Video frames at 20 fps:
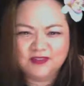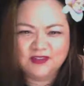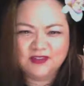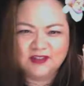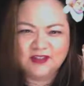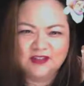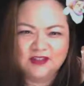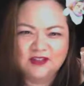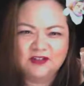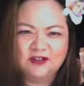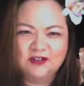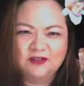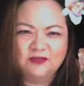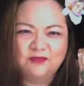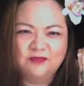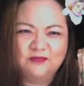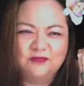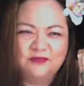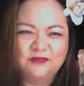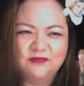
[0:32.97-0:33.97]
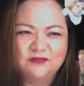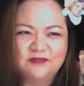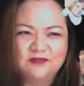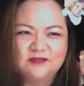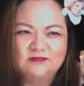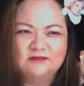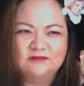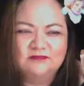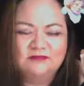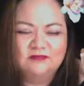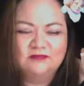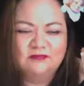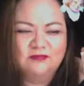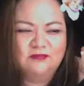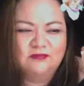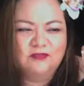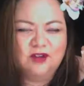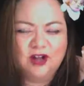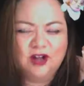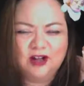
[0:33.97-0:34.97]
you know,
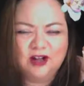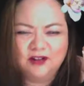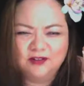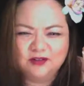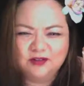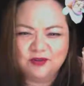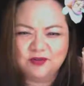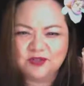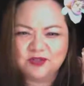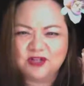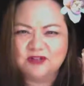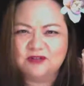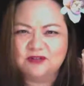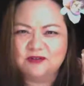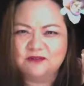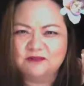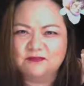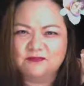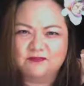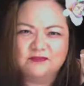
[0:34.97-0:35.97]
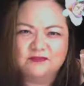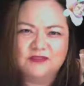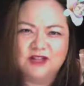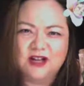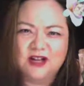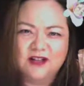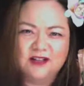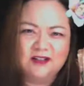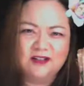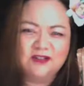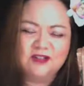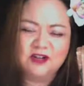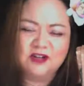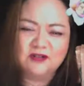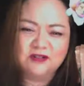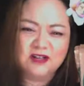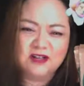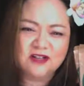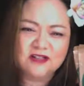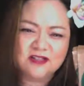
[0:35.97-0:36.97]
all of those other Dunkin'
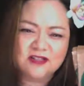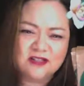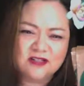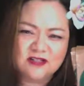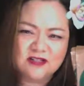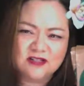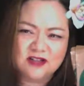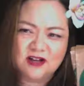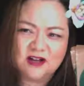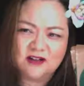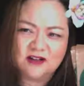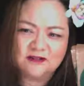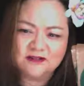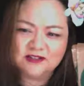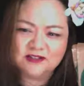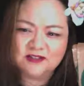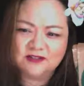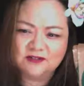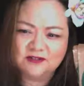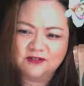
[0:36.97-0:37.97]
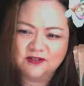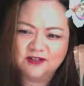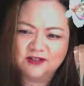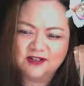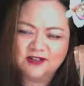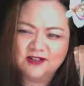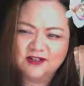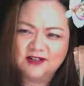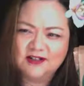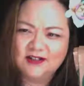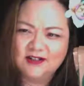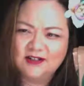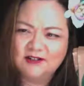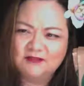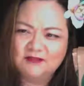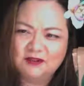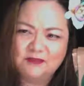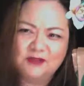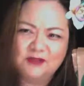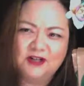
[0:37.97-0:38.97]
Donuts and stuff. So if
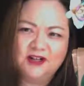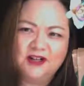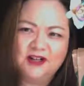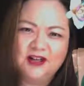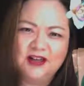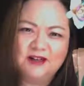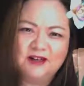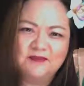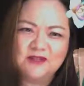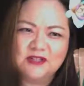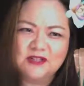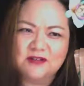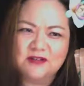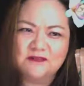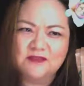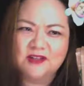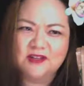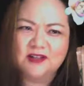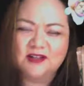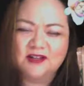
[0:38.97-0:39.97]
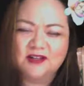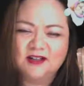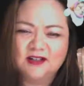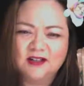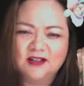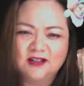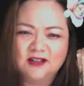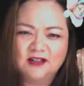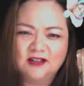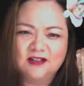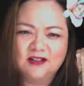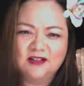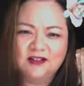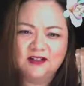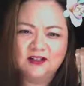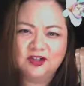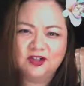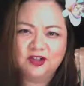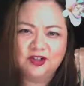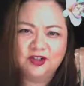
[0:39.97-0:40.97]
I'm going to have something
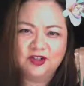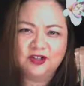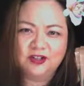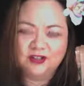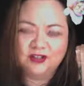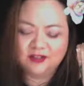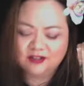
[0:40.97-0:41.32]
good,